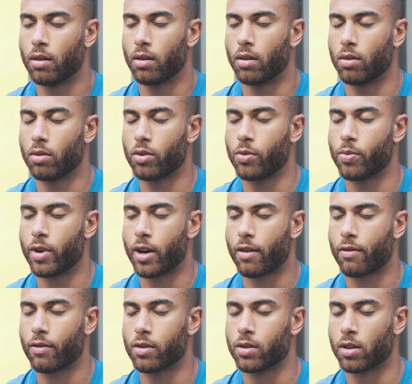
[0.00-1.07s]
Hold your breath
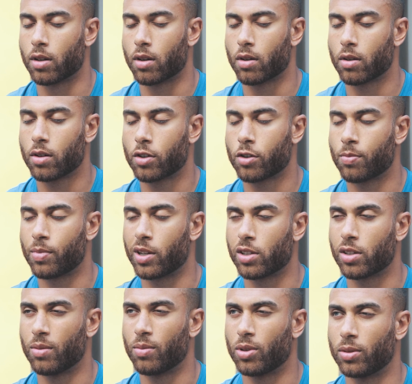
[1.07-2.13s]
for as long as
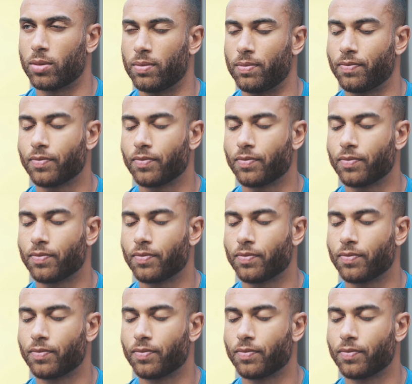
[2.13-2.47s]
possible.